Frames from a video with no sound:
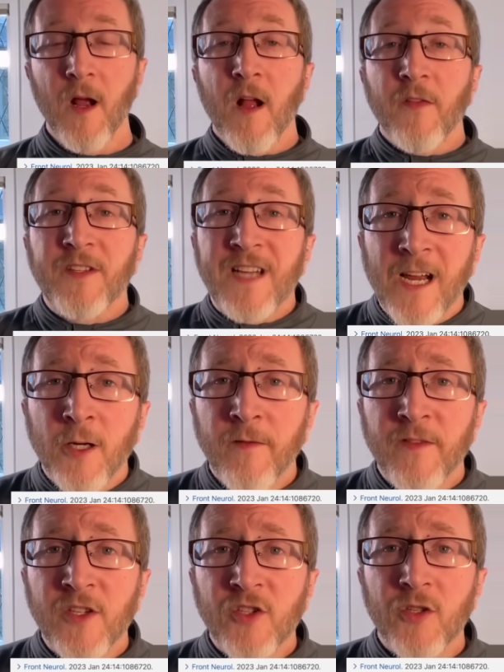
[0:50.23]
The title of
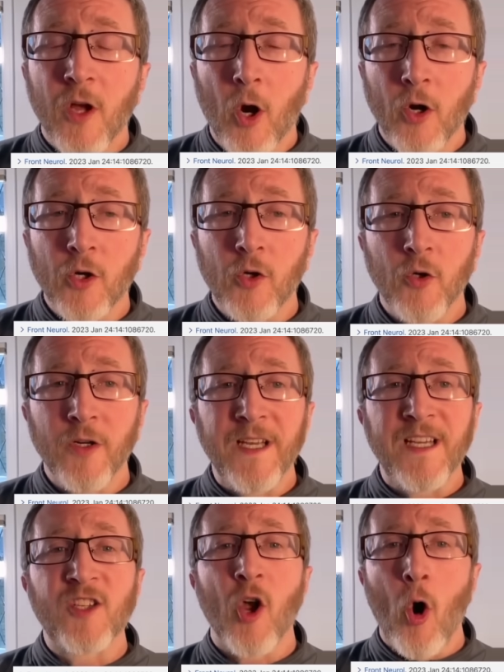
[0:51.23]
this article is